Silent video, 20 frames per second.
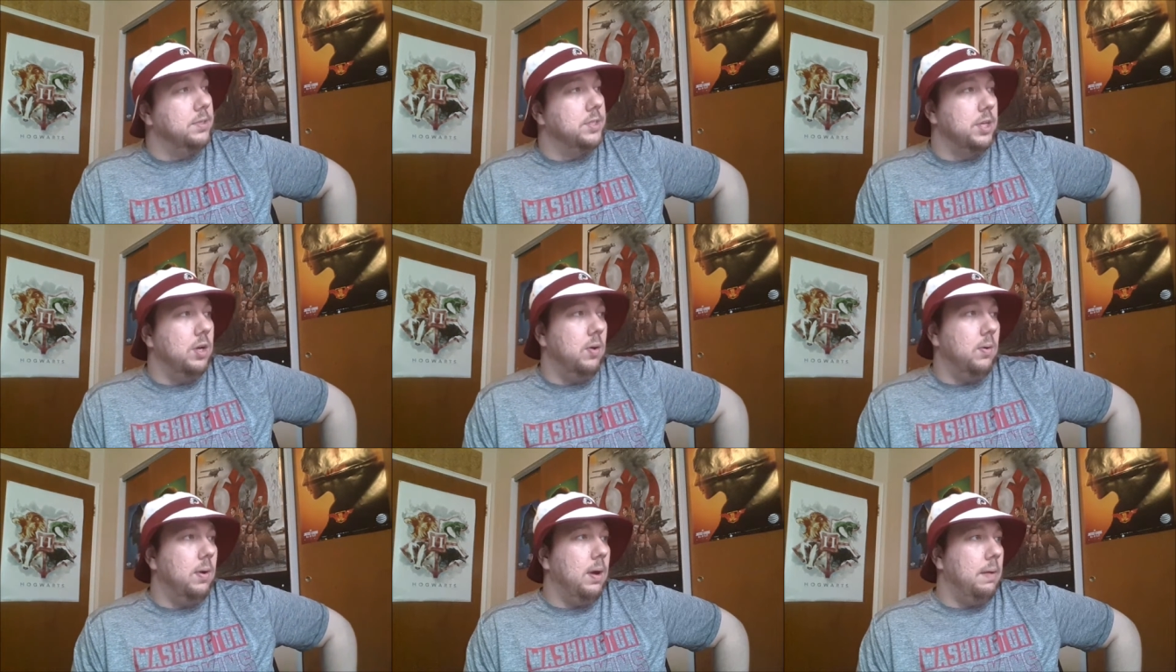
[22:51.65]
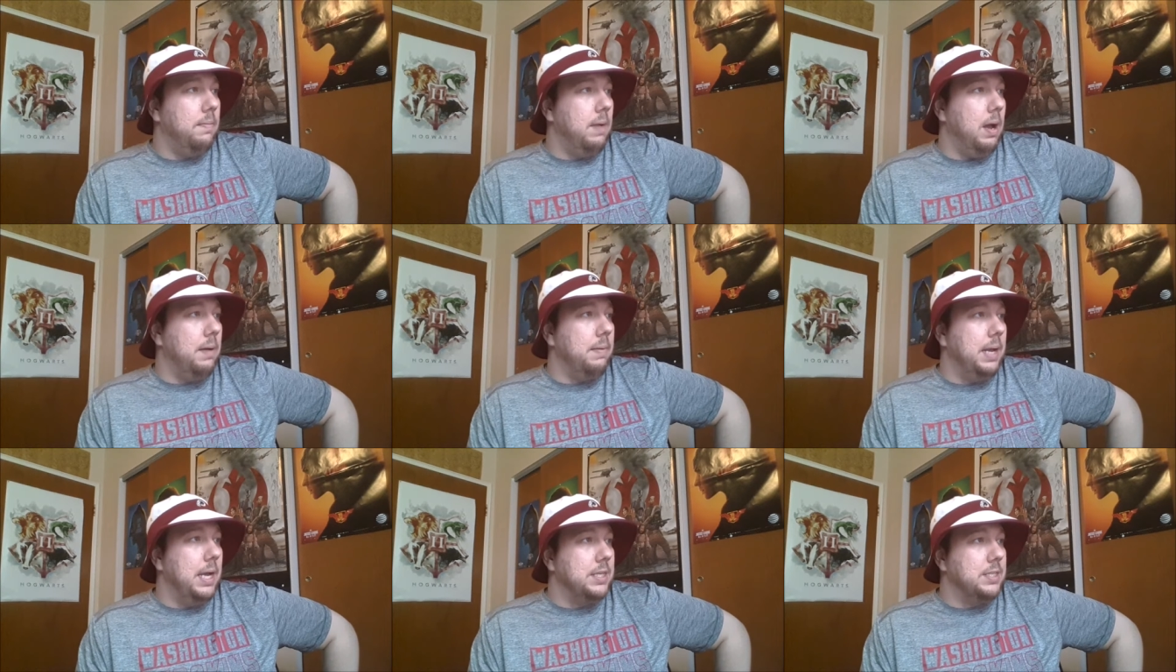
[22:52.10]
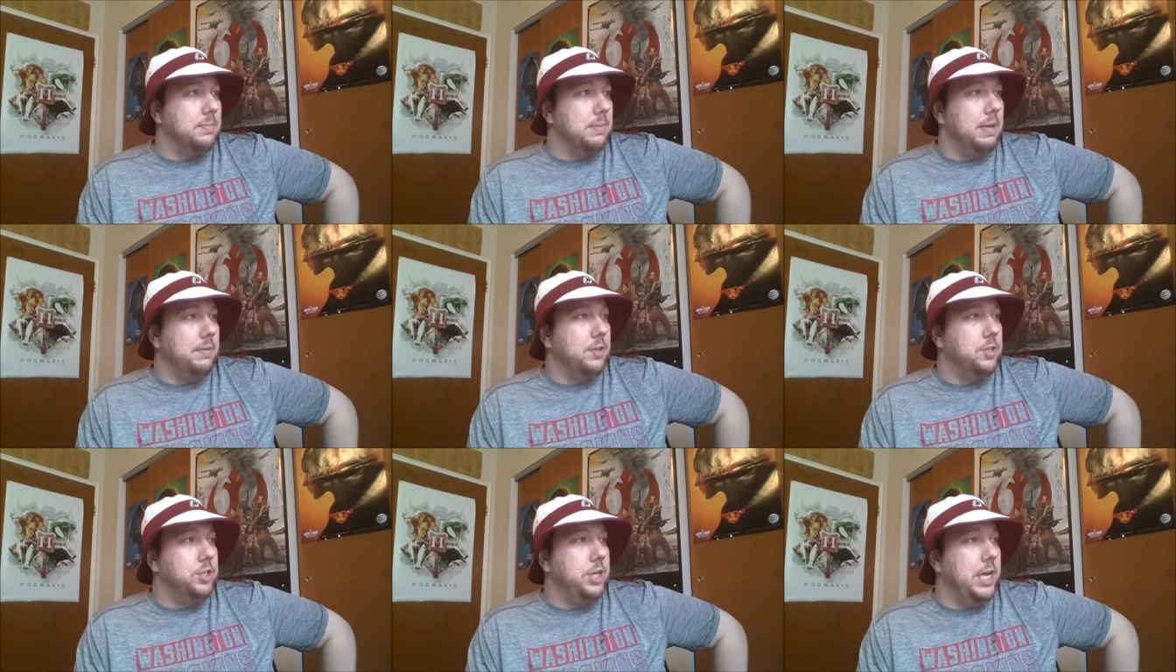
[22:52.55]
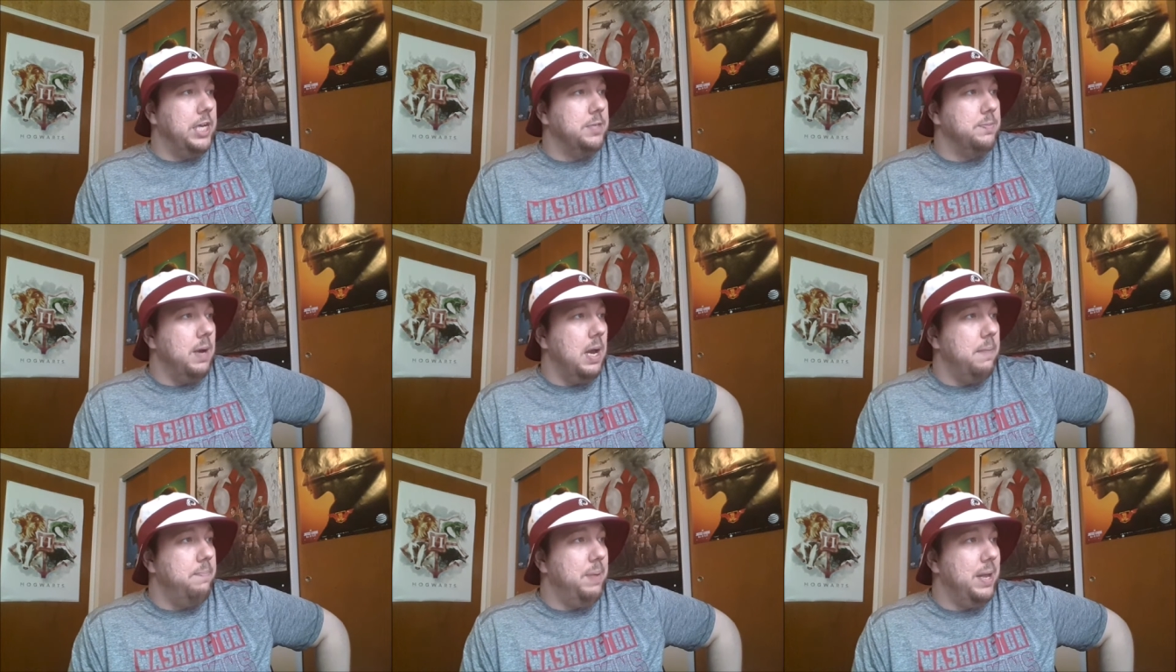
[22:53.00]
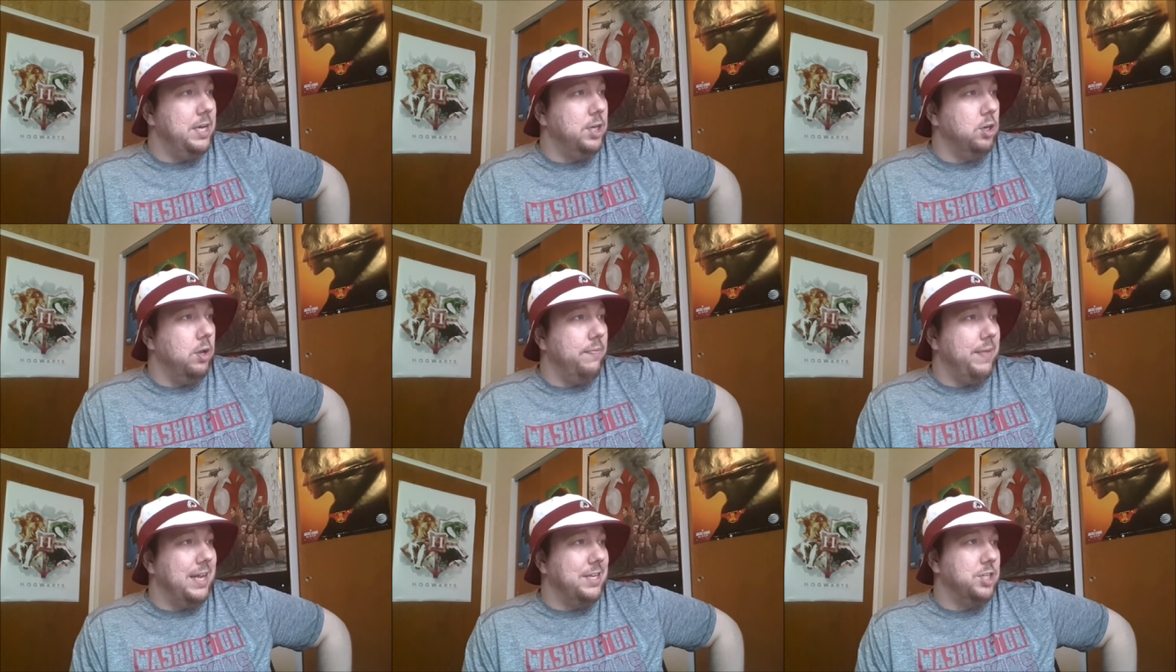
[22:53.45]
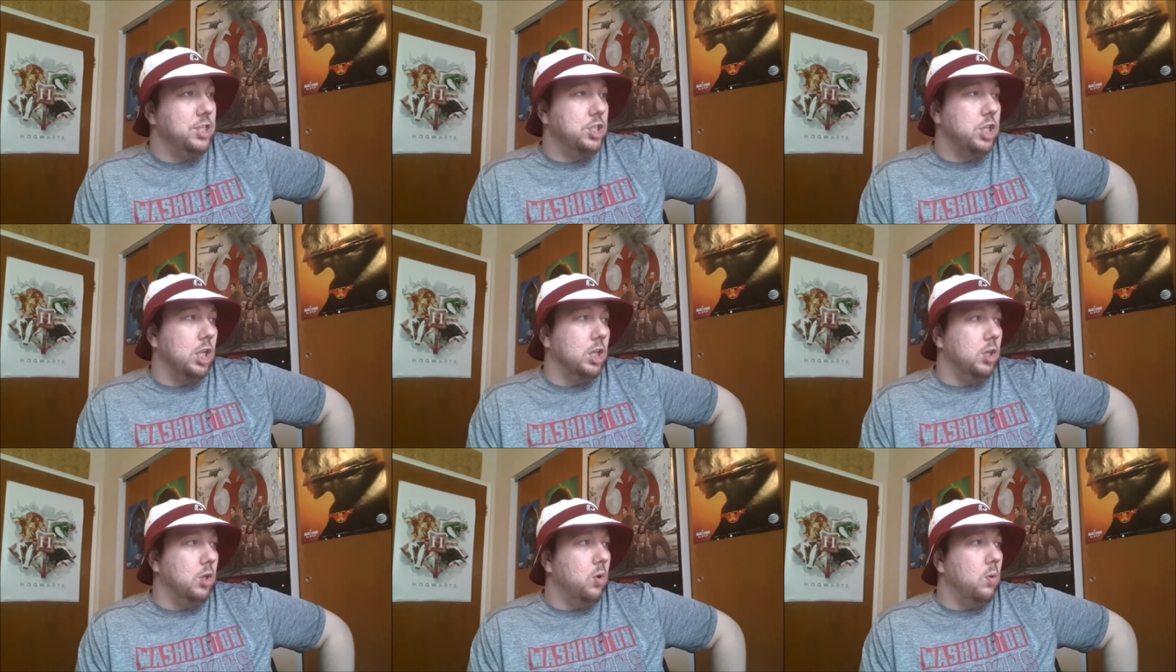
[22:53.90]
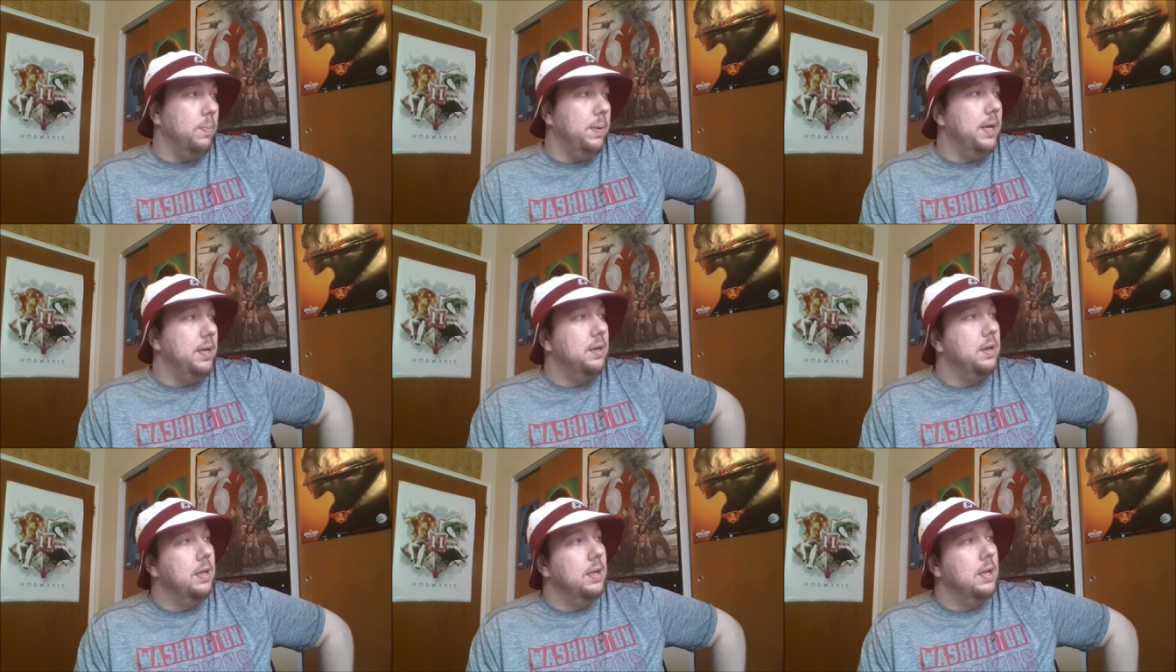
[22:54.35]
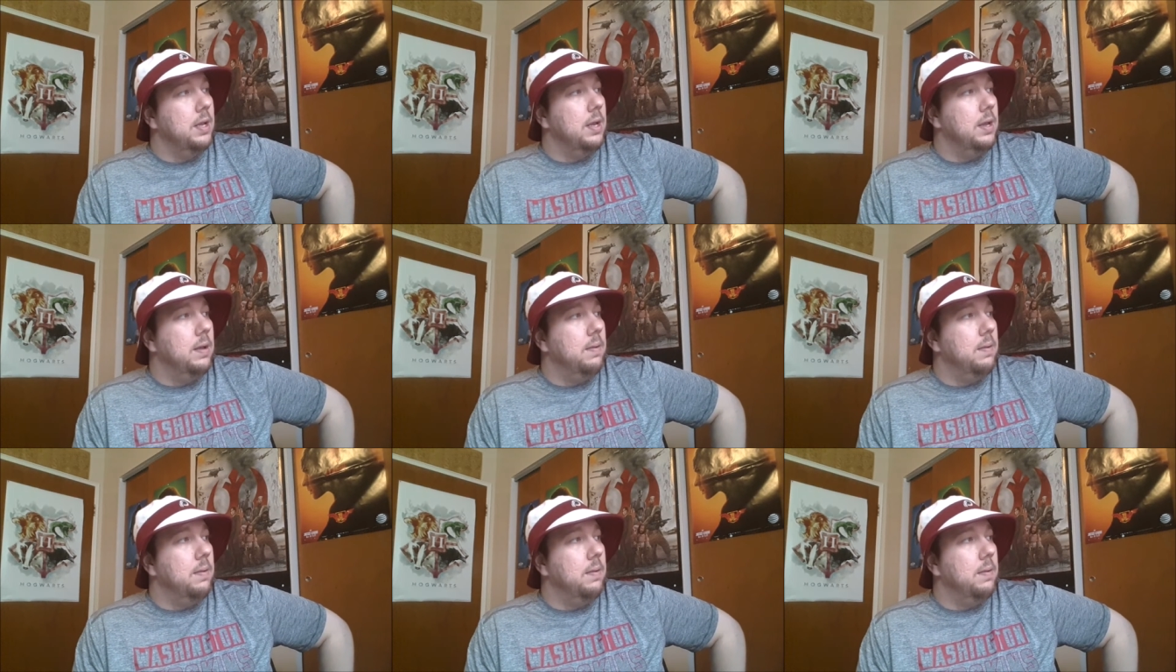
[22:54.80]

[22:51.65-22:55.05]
So I'm guessing I have to change my opinion on that just a little bit,